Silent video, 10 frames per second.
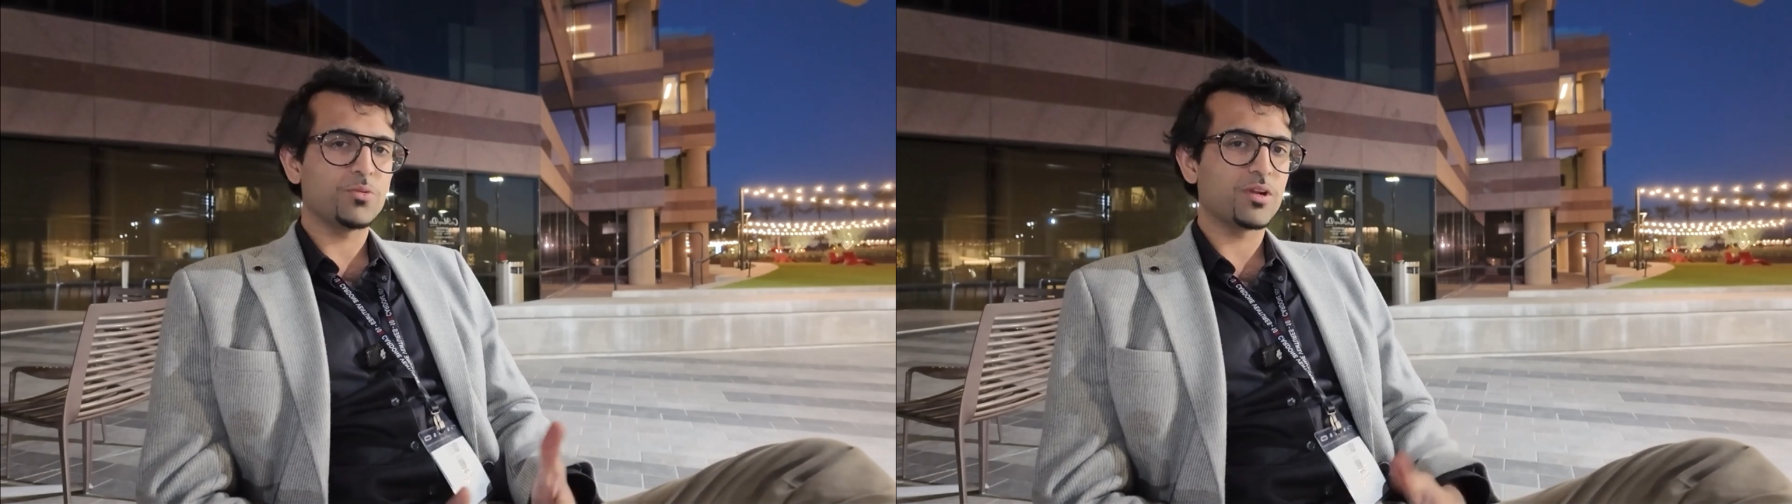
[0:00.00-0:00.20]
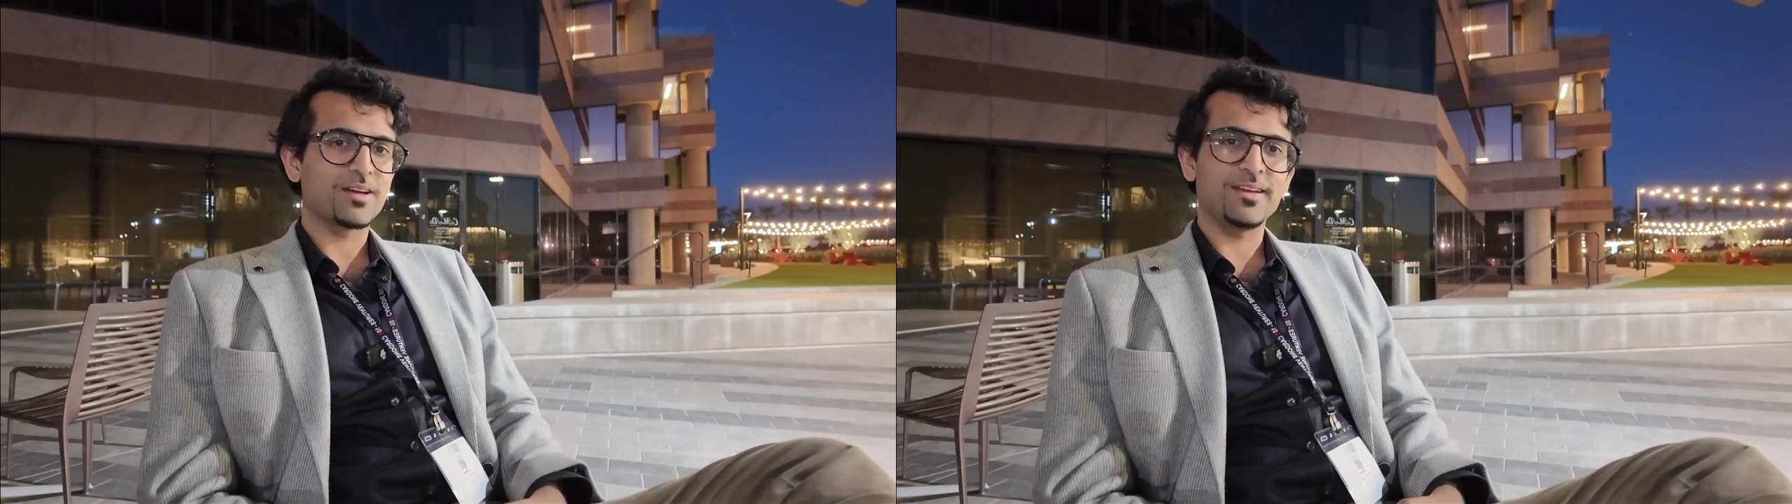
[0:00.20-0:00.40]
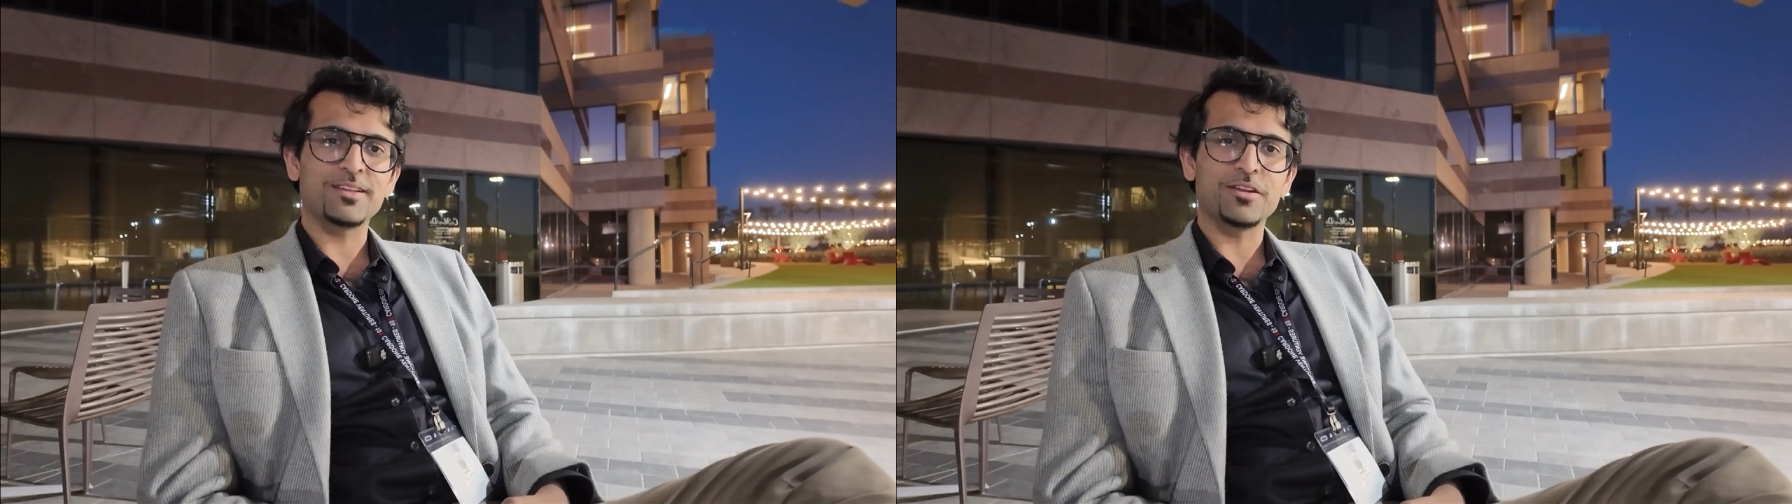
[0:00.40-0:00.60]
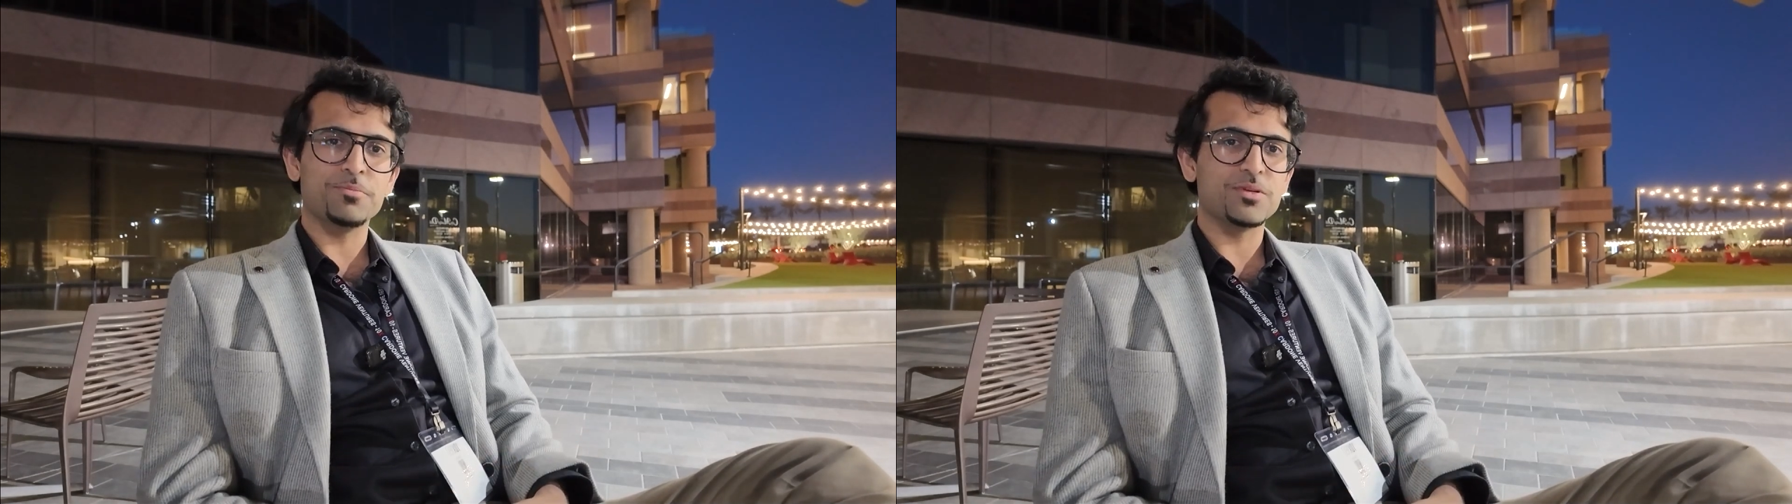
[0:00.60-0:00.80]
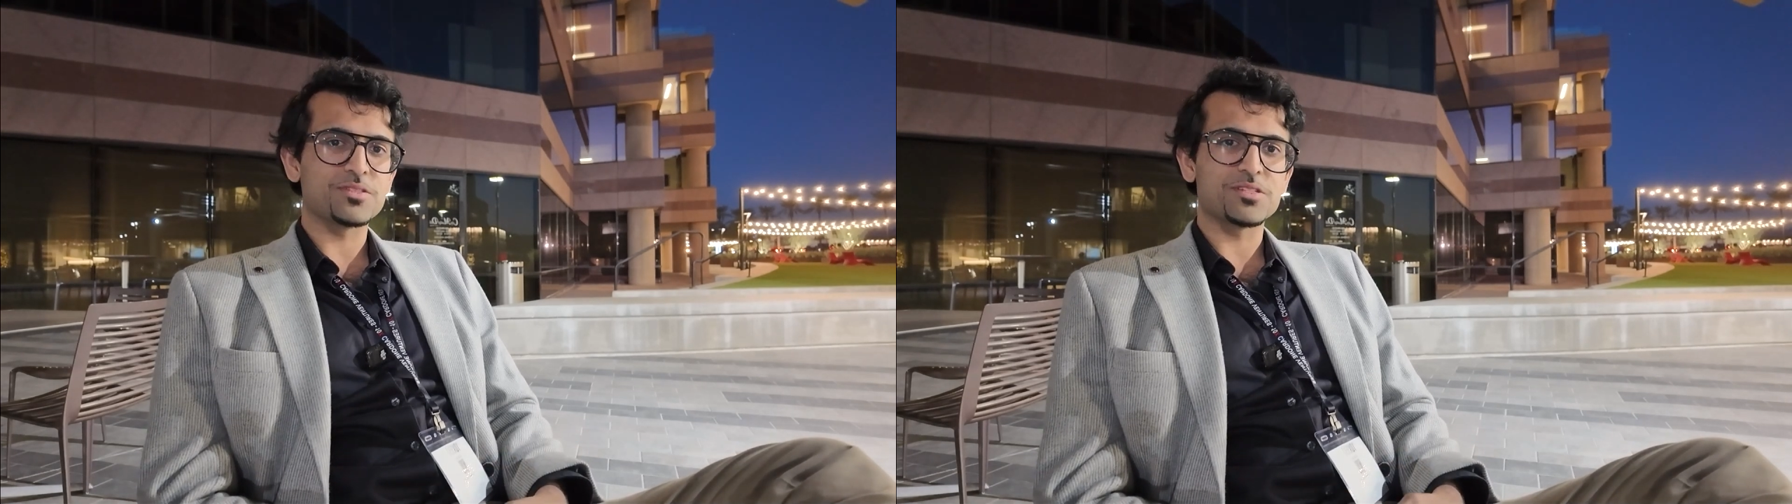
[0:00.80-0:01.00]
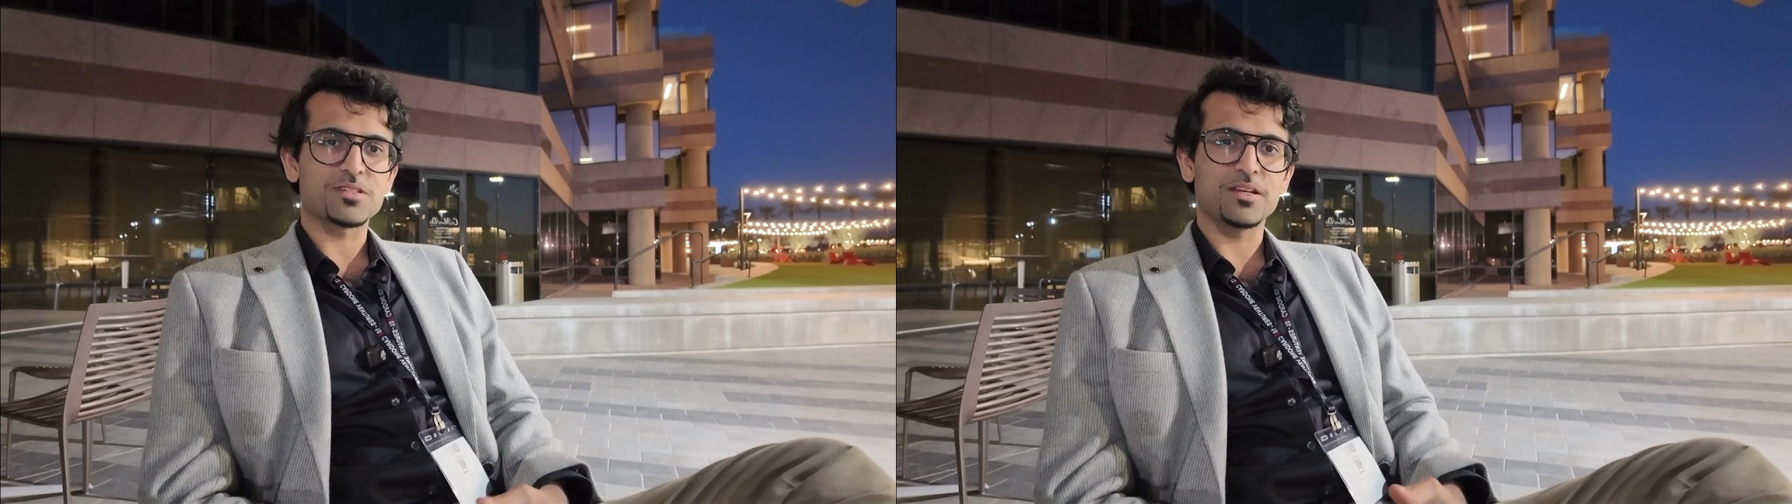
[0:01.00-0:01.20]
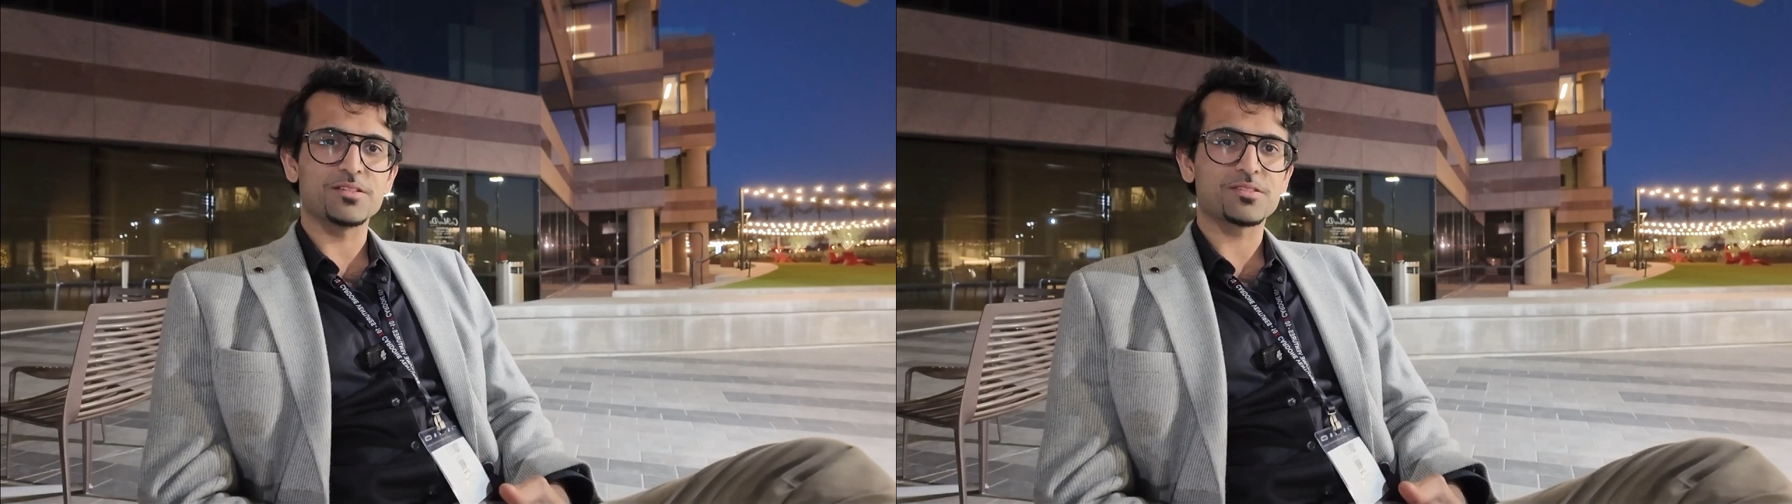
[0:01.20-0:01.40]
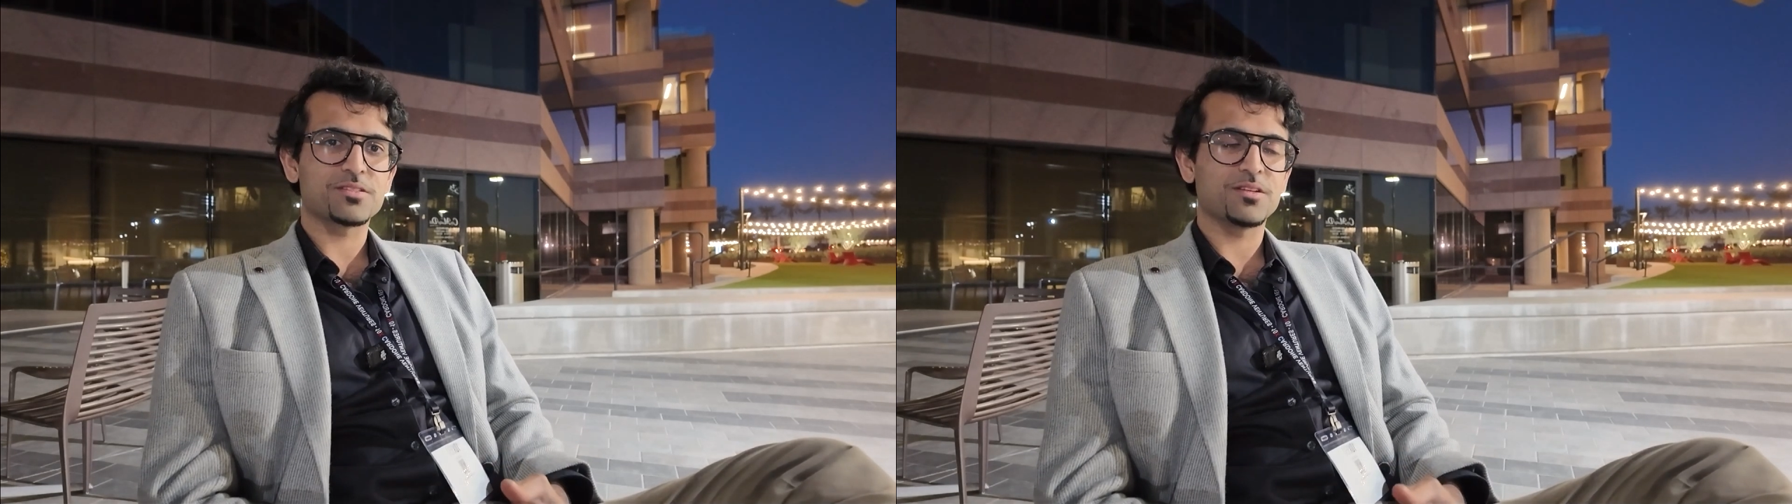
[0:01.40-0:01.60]
So if you want to connect in a business
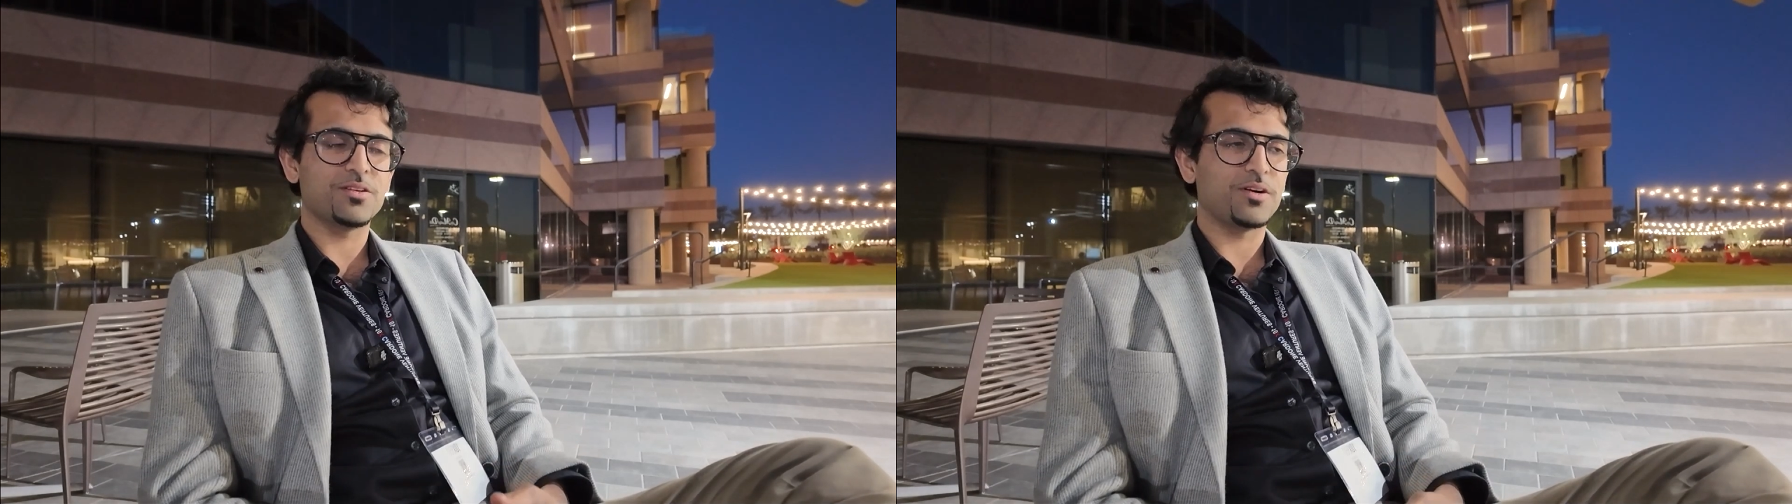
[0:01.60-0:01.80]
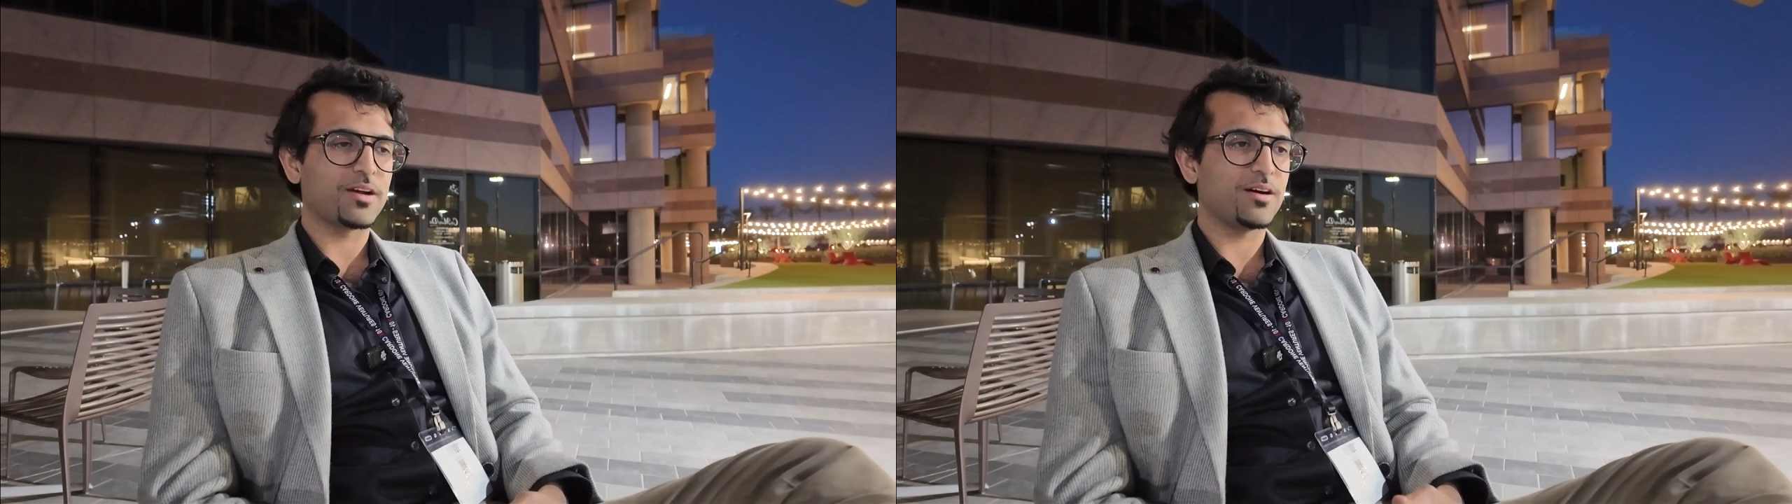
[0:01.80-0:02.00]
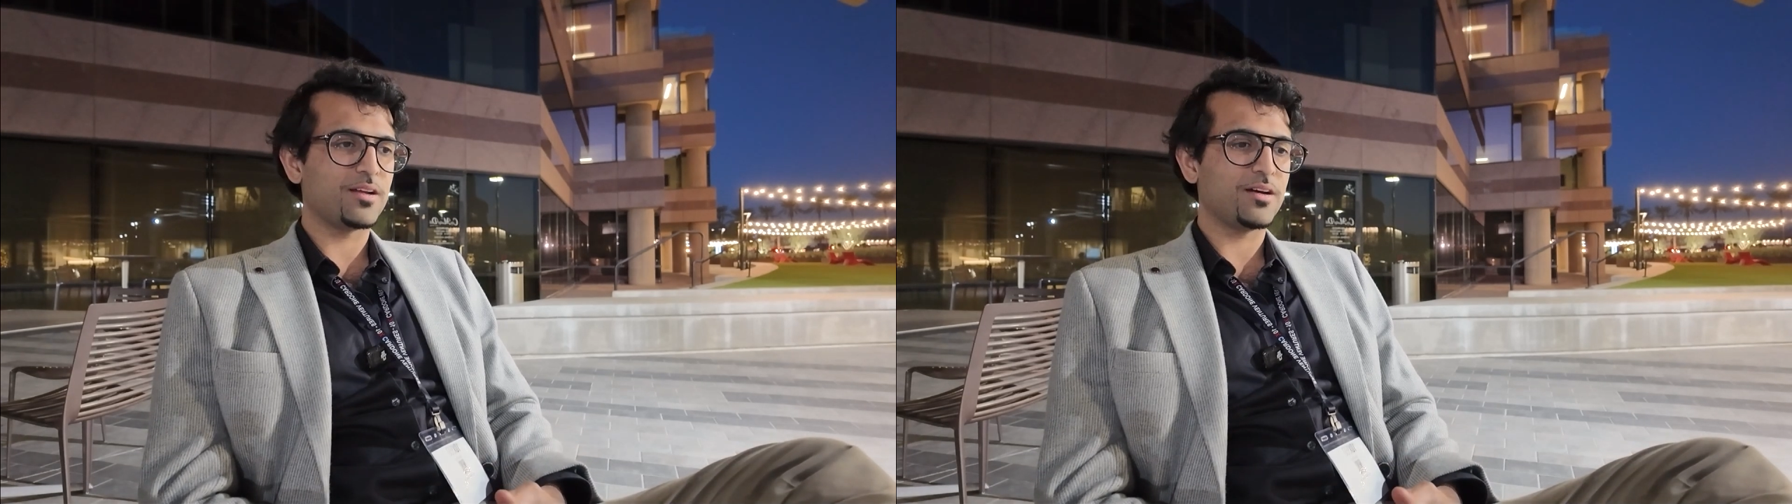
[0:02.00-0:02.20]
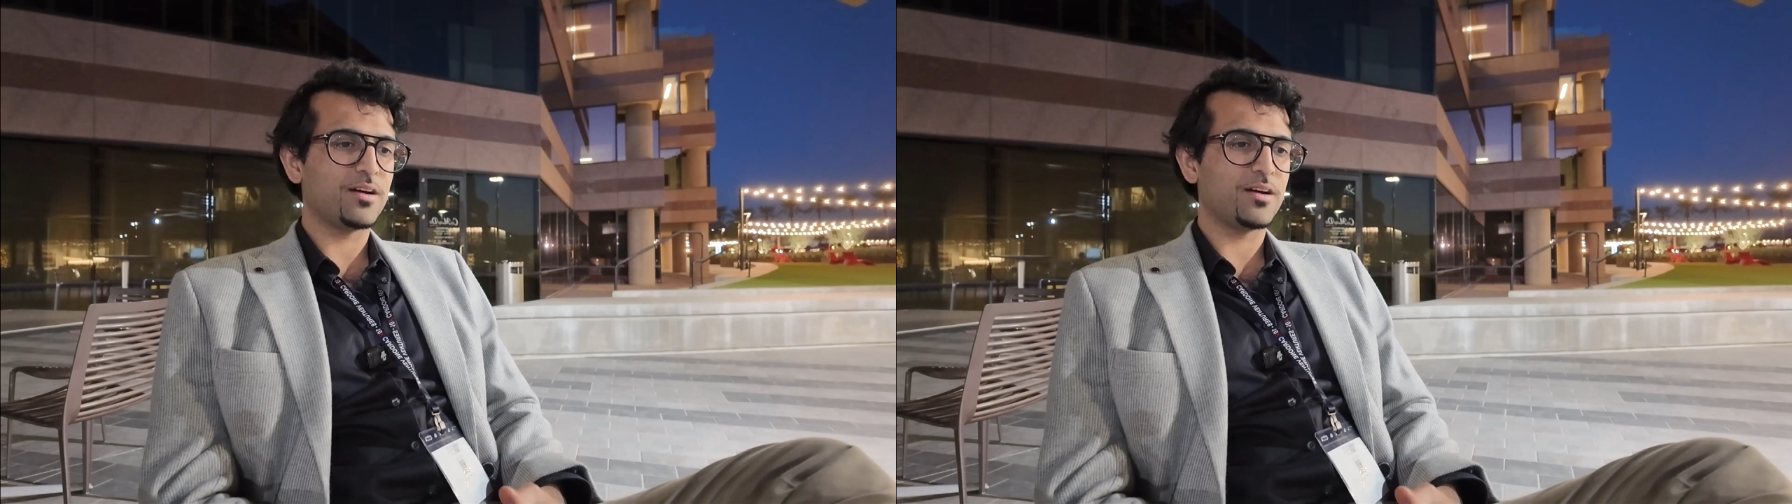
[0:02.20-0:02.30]
sense, you know,